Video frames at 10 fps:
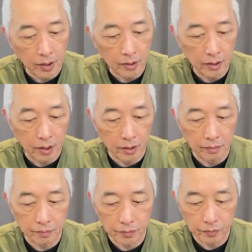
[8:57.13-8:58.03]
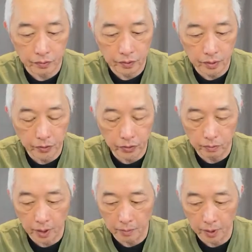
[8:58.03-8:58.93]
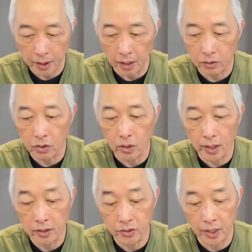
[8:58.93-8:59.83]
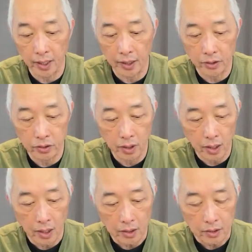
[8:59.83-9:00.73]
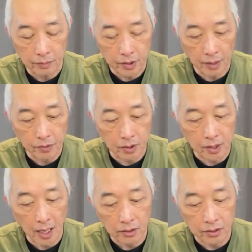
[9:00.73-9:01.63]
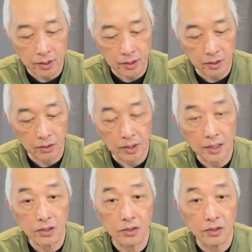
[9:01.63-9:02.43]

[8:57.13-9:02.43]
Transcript: uh, some of you might not know, as you age, sometimes the doctor says, oh, that's called